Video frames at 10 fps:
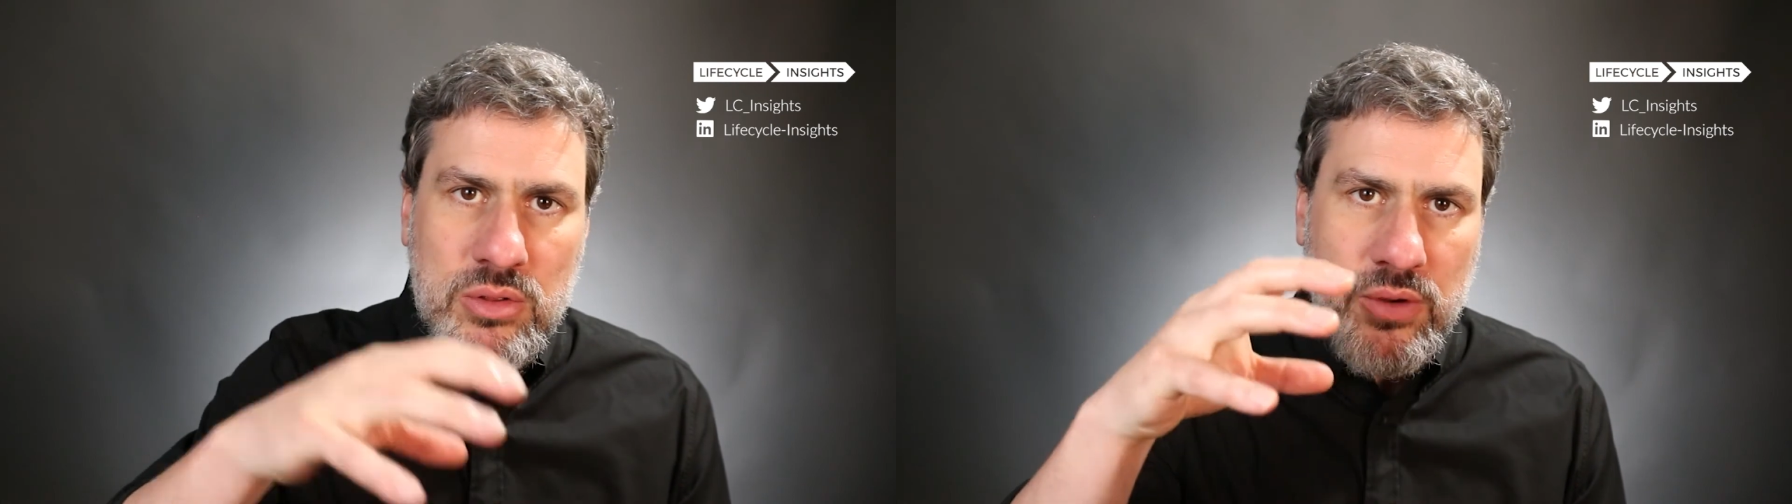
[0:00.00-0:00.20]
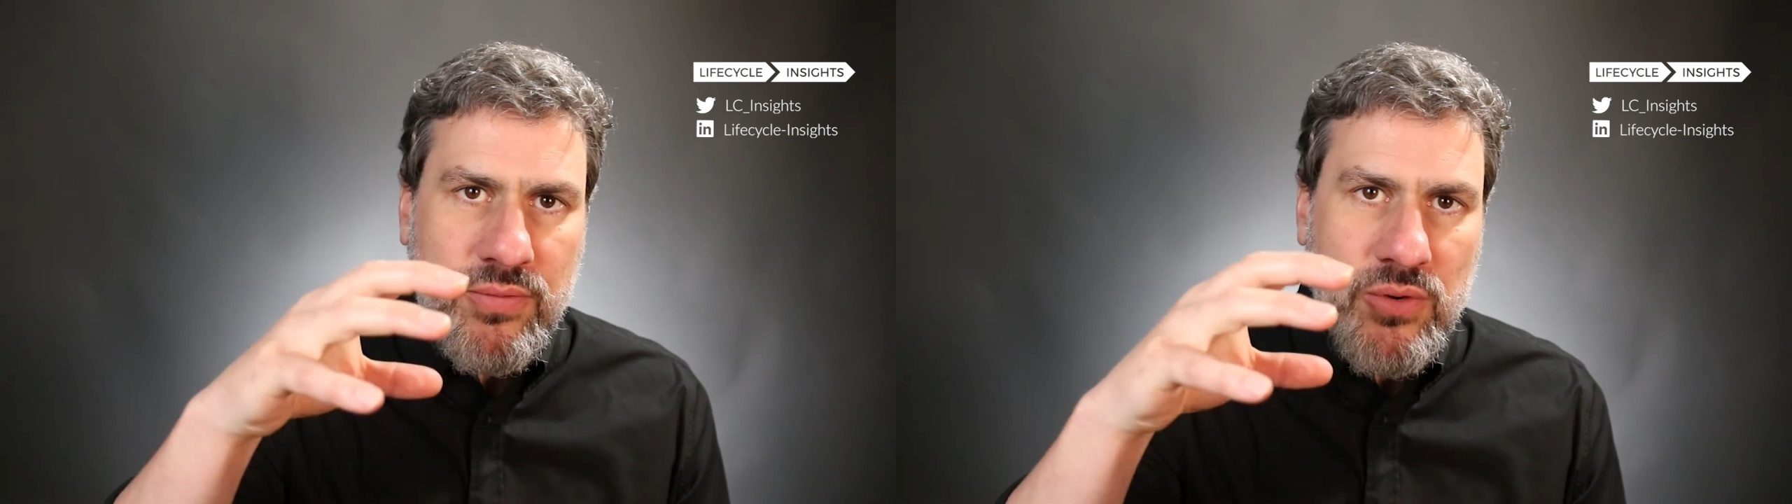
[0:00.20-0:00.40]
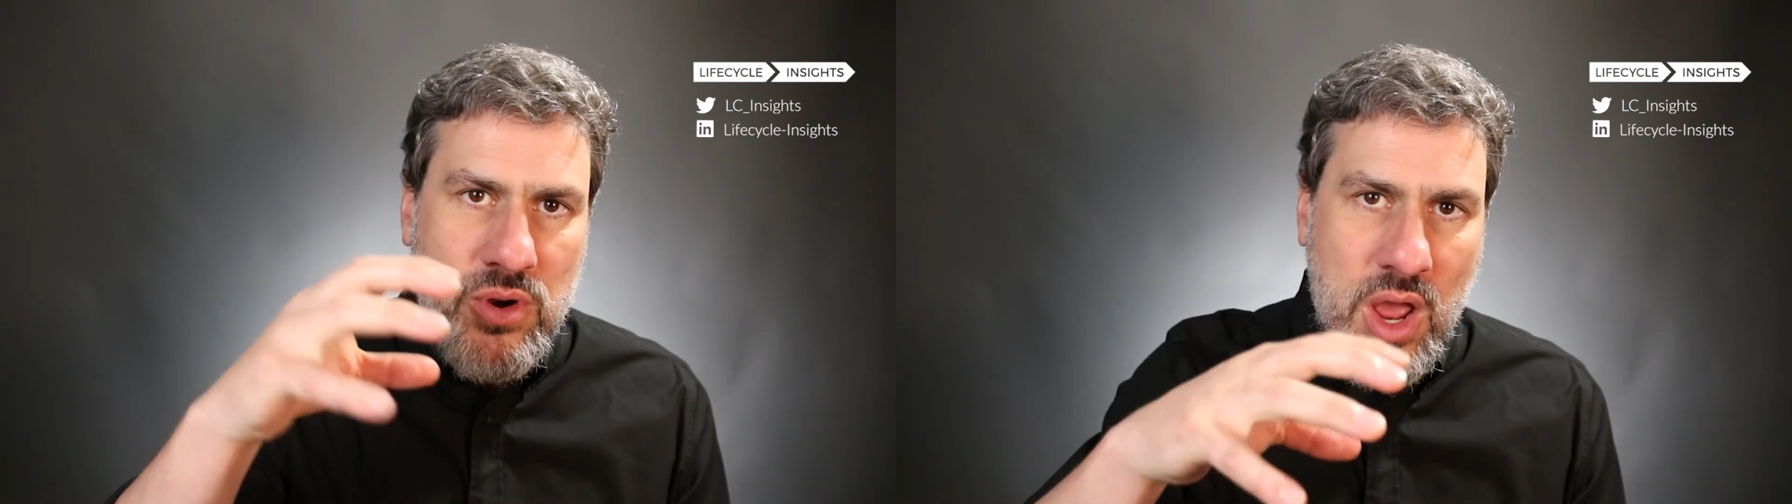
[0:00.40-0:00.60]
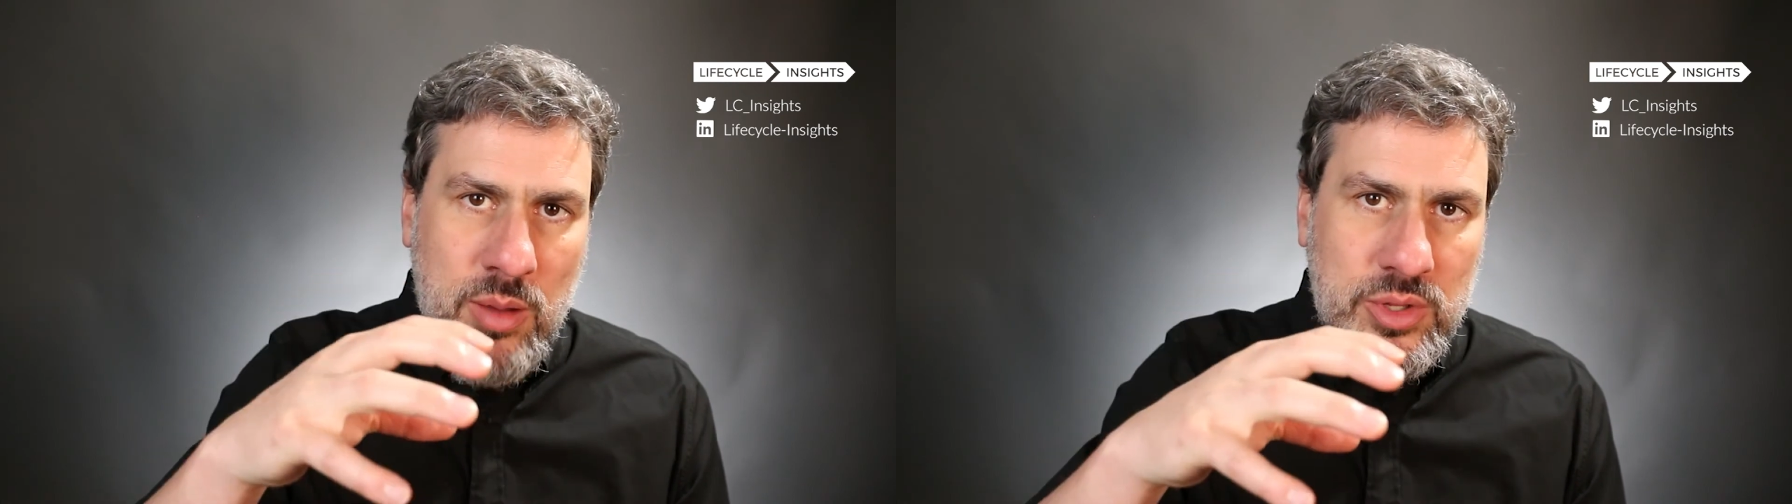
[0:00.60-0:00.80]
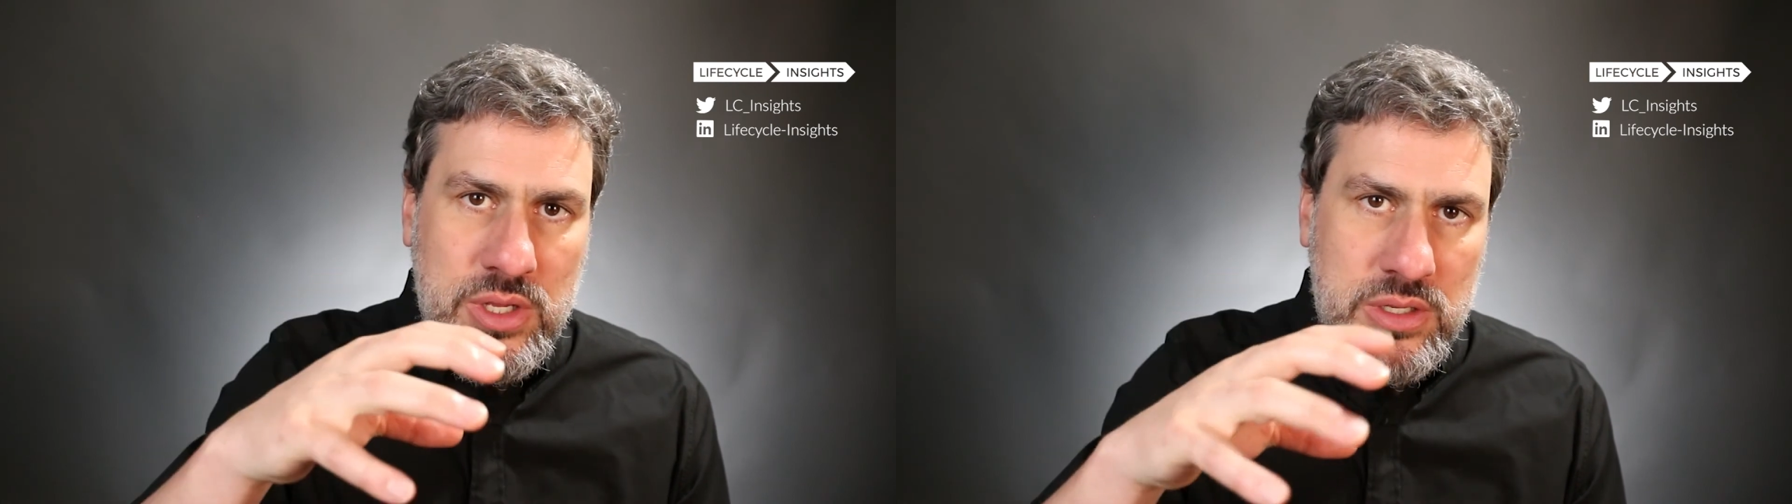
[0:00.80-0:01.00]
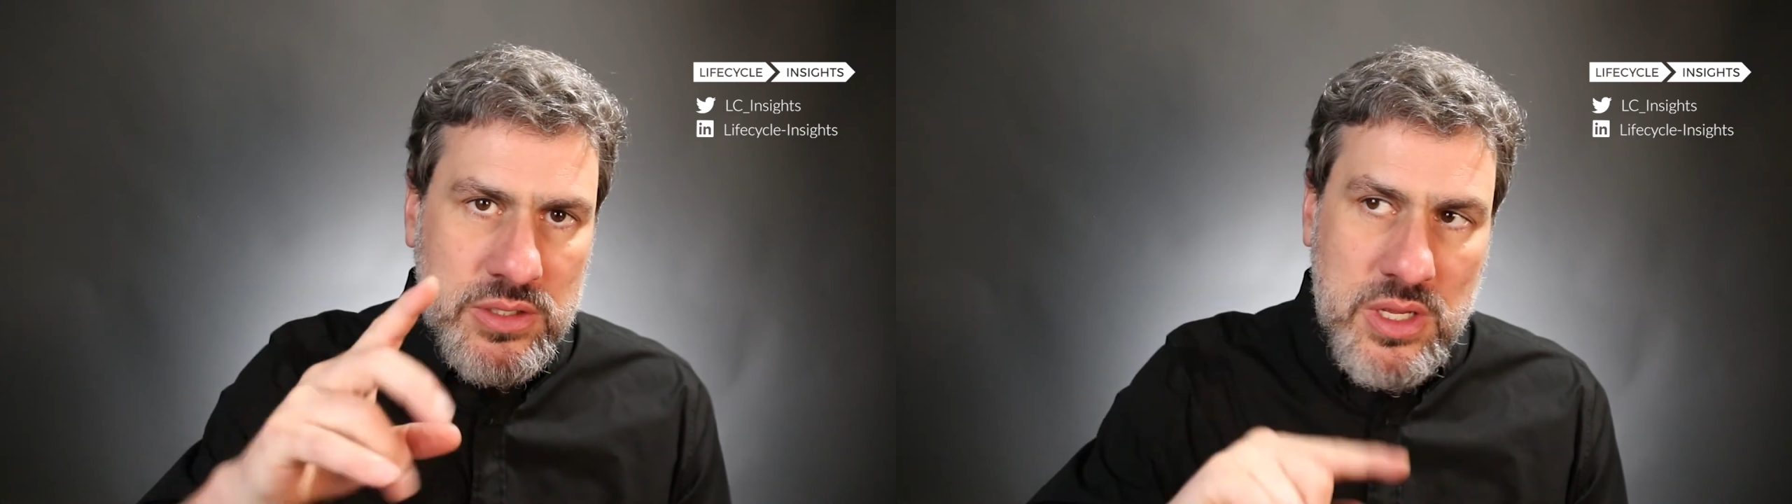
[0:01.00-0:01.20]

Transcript: look for anomalies,